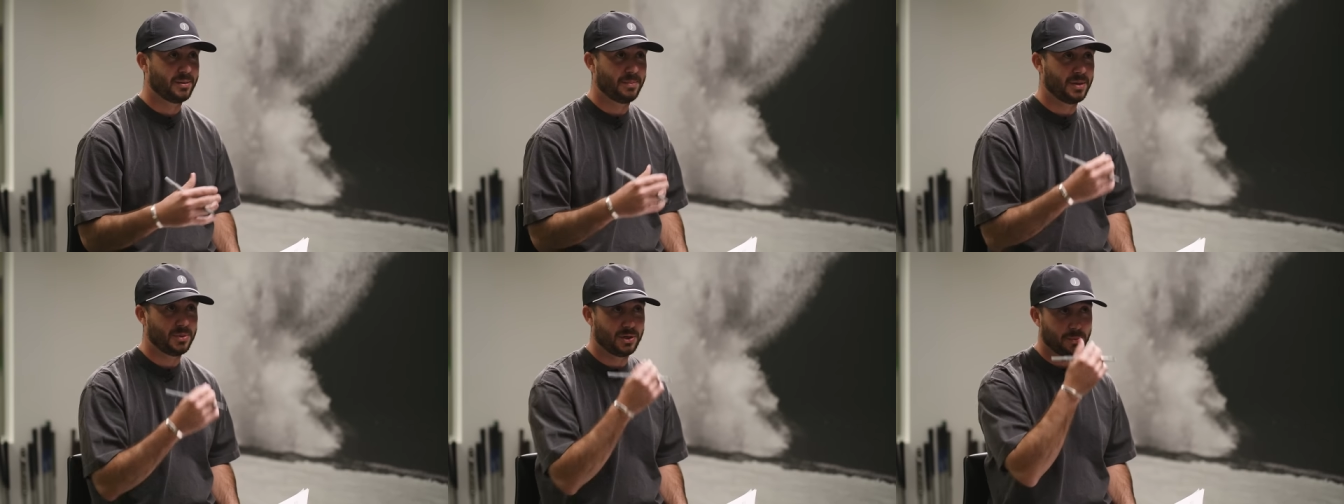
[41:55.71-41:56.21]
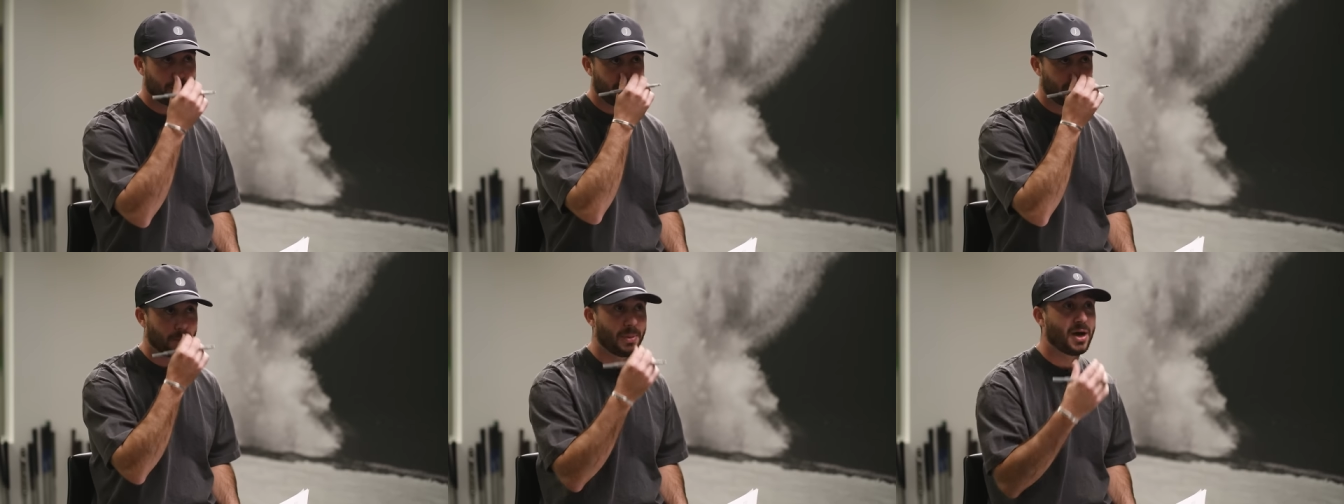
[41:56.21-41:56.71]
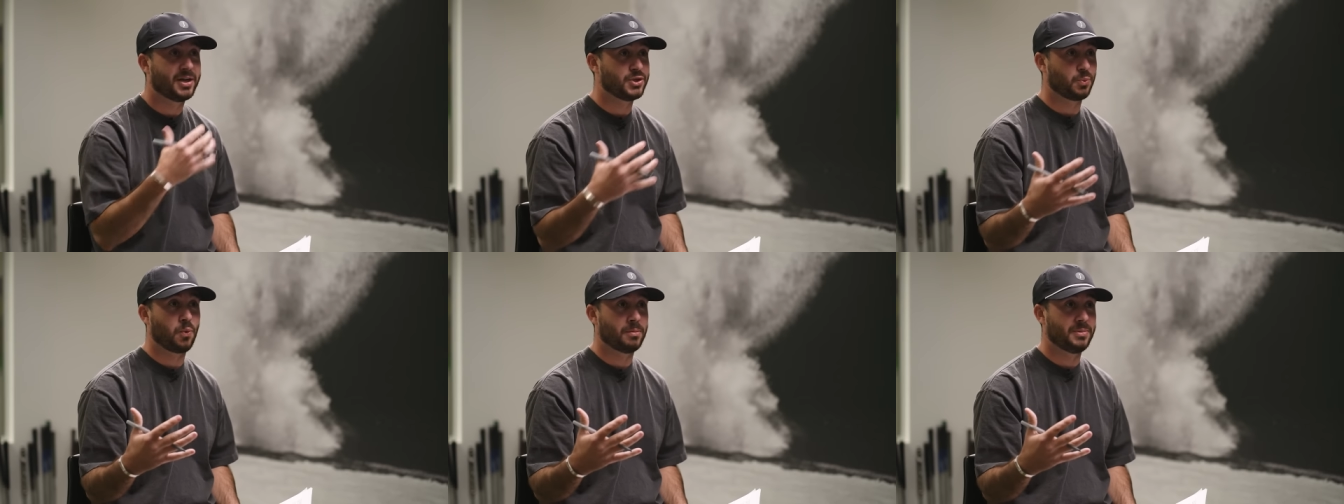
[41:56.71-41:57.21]
maybe your your
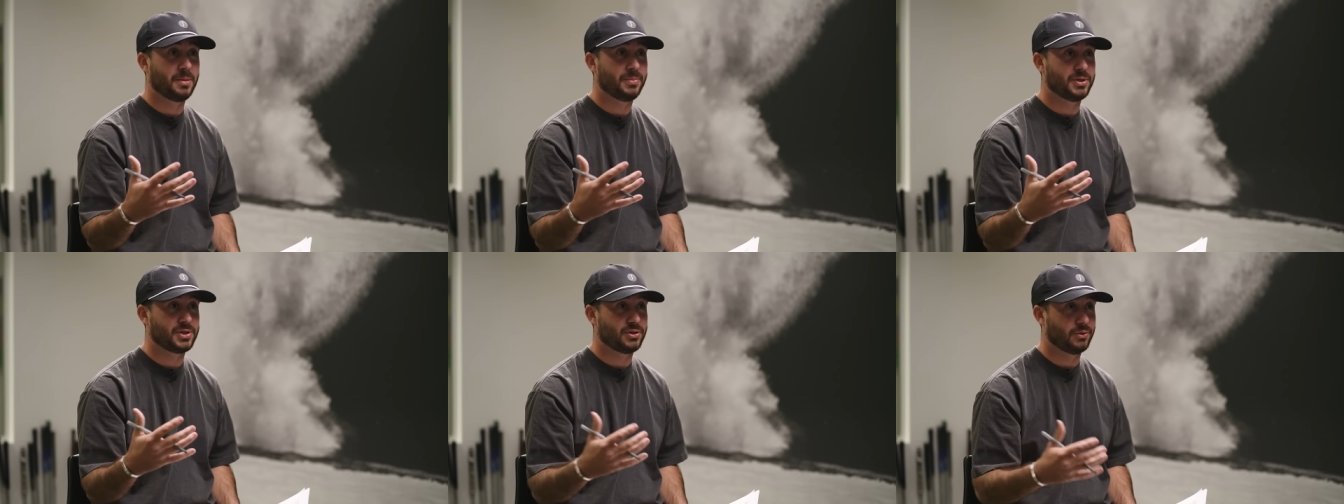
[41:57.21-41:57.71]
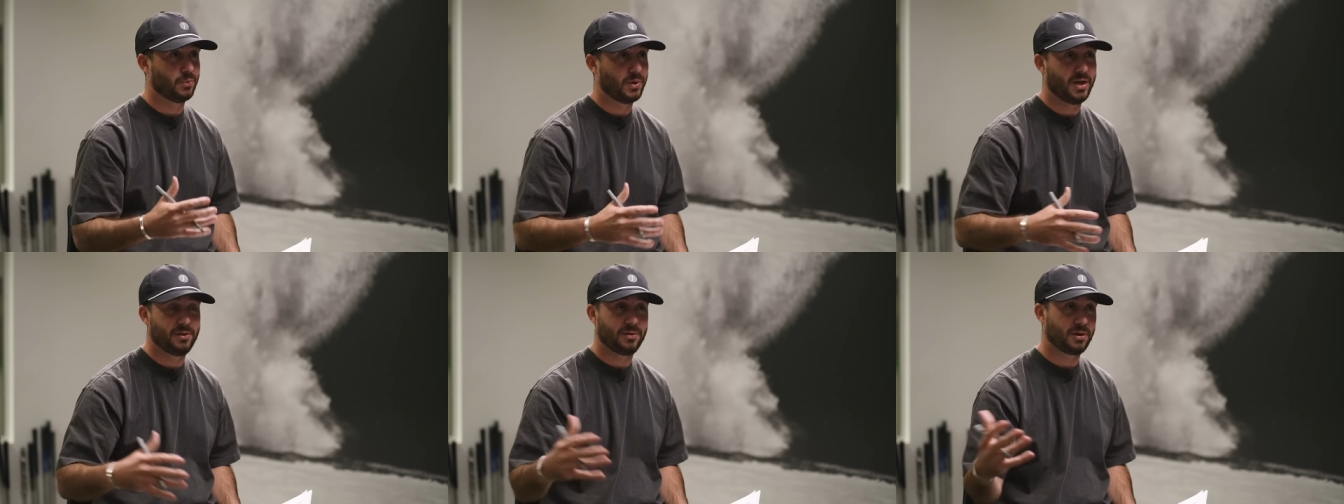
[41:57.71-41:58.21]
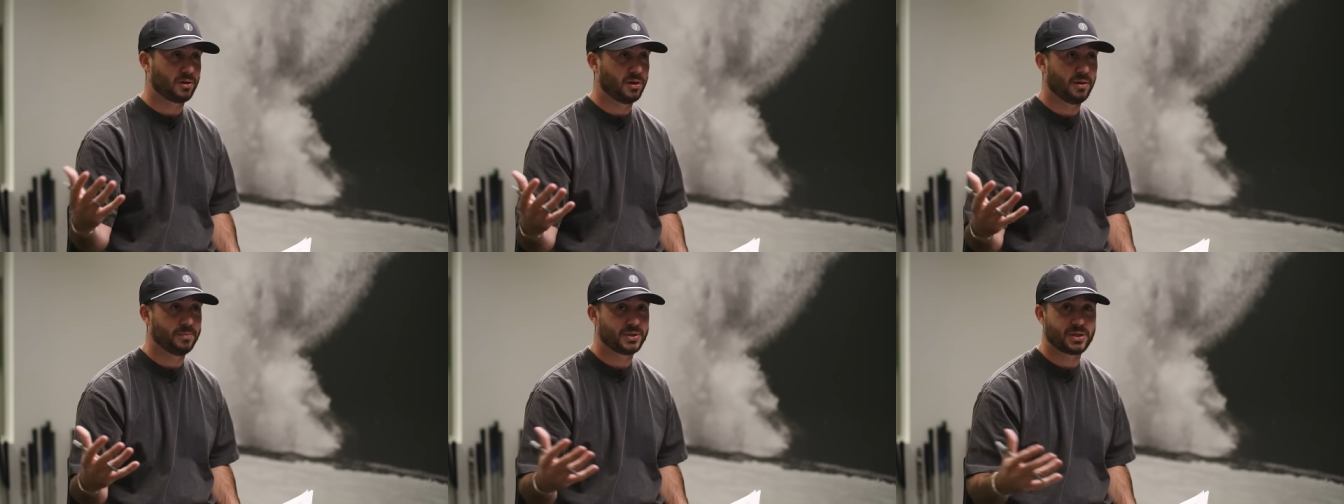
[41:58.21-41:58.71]
body's warmed up in a certain way or the
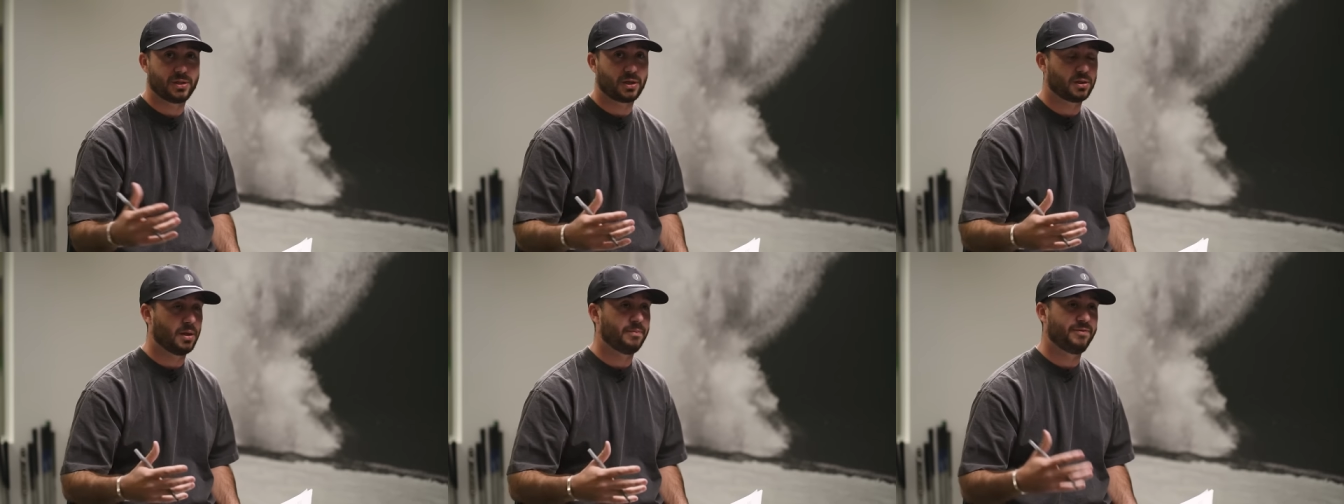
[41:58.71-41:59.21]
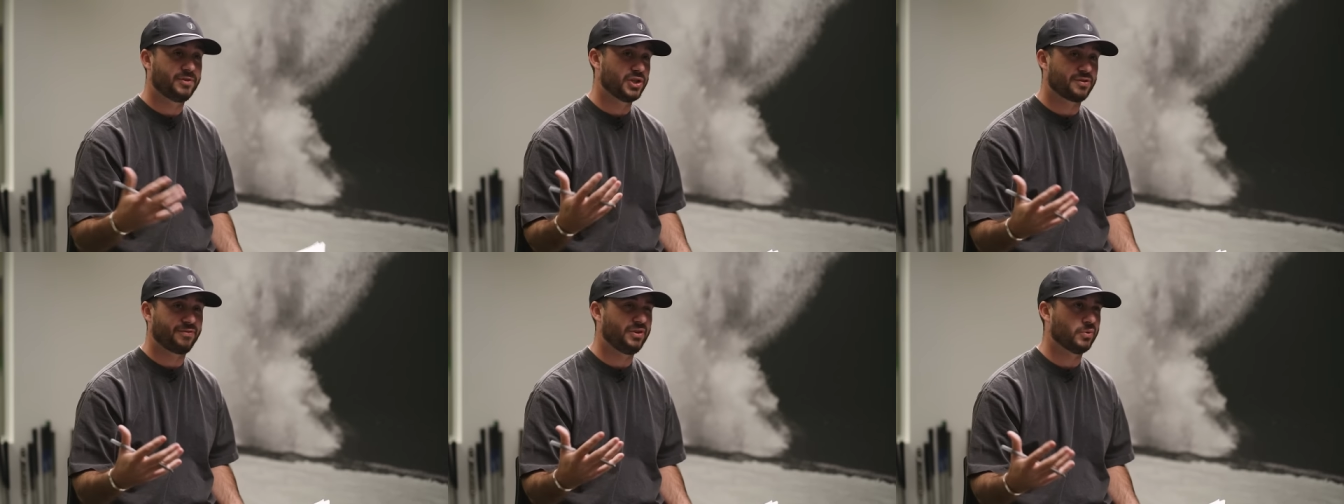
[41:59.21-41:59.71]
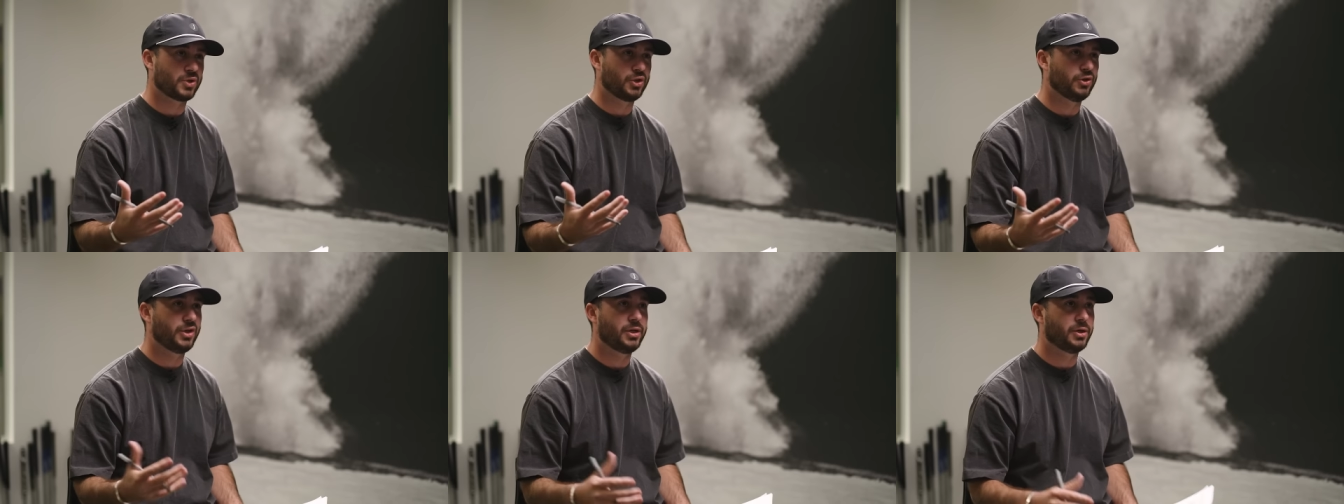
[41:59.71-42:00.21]
club yeah. the club just feels
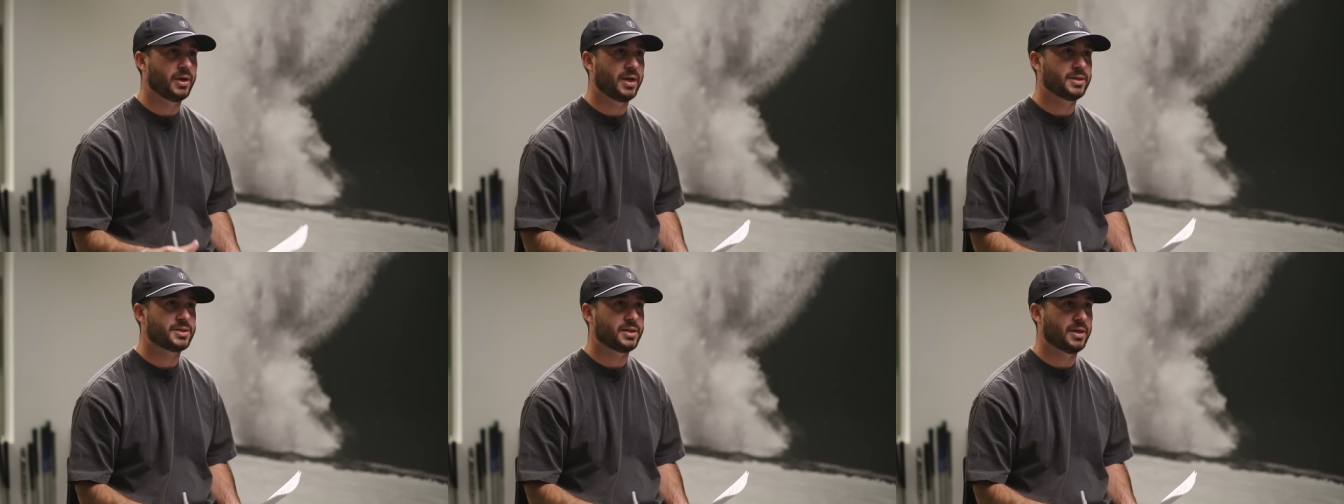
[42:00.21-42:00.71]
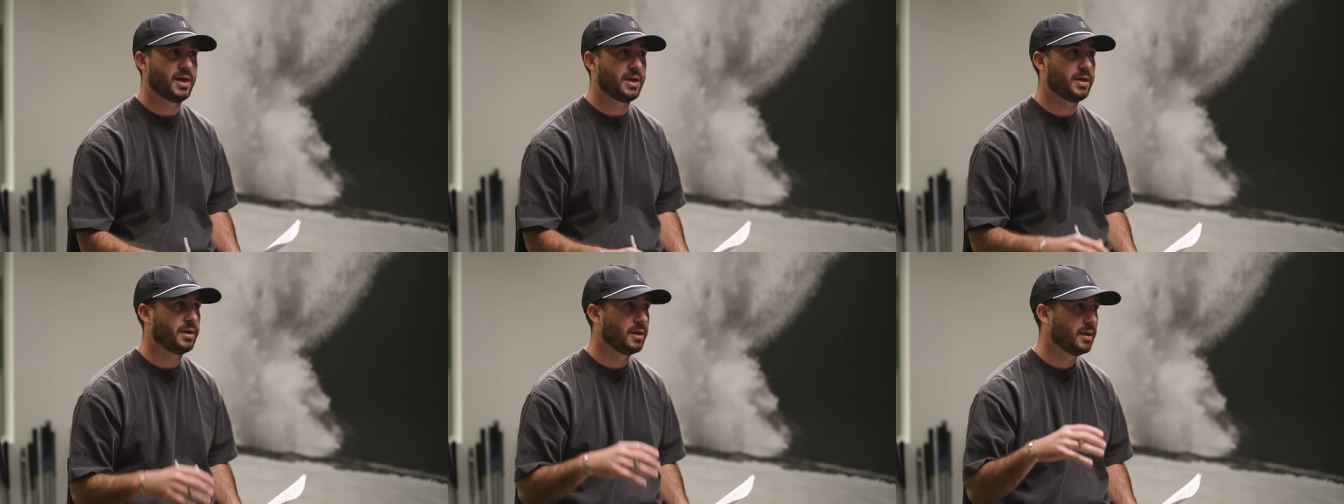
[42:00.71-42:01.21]
good in your hands today.